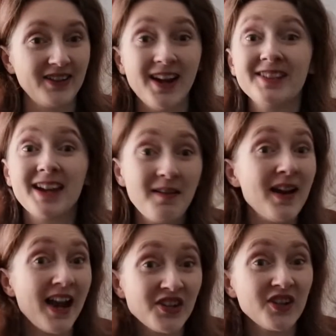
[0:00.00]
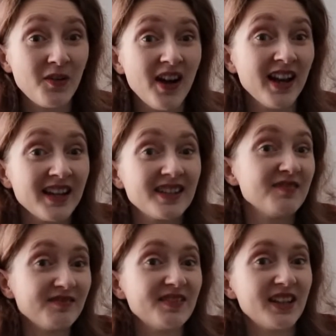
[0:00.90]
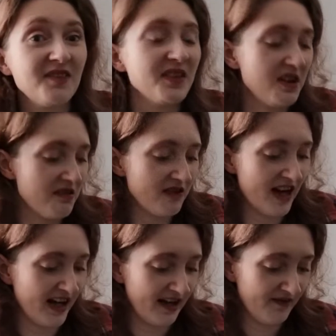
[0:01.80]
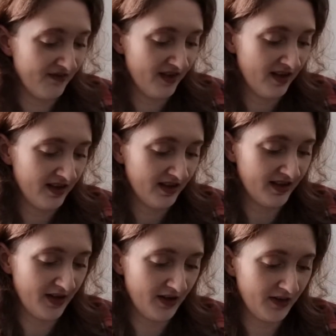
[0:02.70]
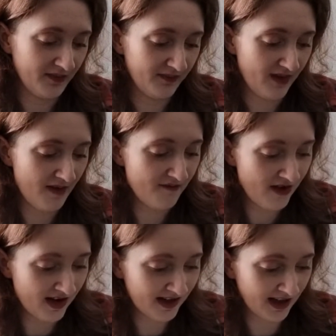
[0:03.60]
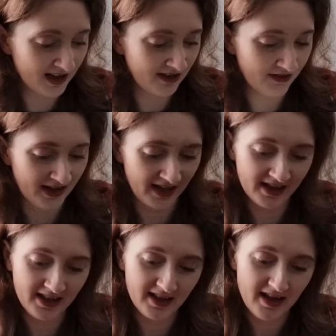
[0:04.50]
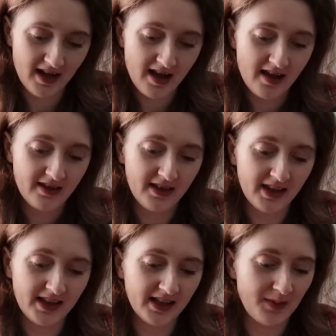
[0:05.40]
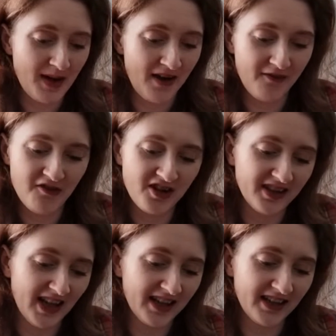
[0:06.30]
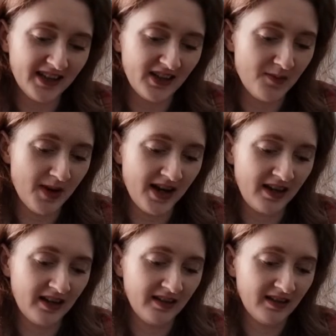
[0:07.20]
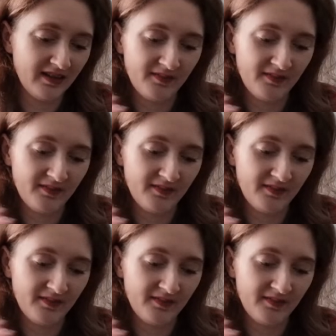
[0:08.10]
Turns out I actually quite like some stuff with horror in it. So I'm very excited for this. This is about 4 contestants who make